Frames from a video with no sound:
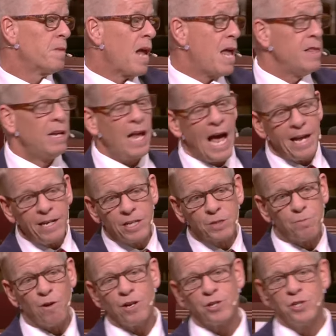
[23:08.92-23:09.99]
And the Latin
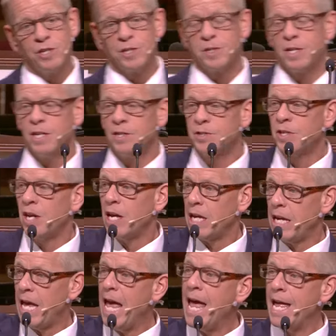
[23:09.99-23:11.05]
expression is this
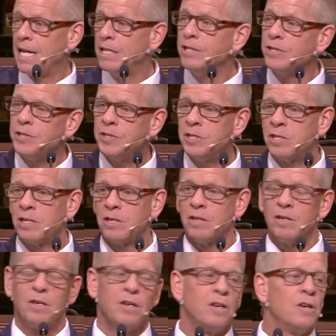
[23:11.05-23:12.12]
ens
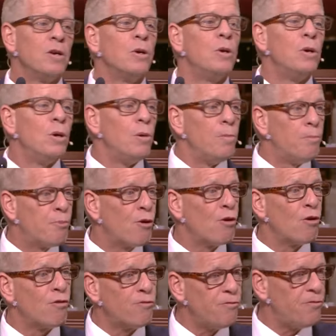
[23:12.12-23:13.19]

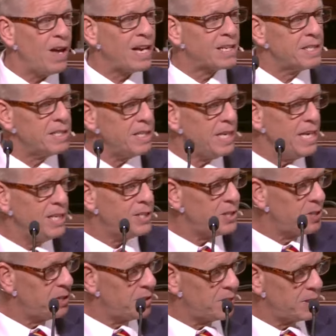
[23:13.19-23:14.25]

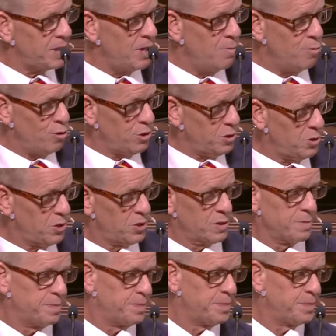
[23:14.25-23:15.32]
perfectissimus.
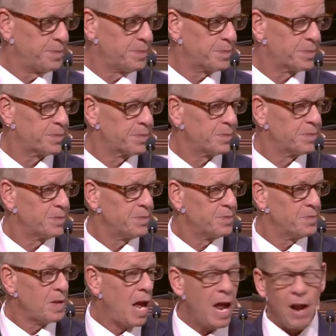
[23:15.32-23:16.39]

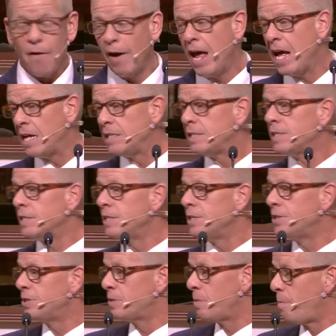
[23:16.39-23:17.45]
Now, ens
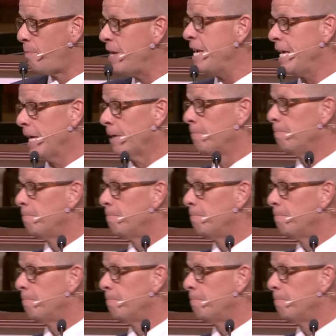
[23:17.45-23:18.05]
is being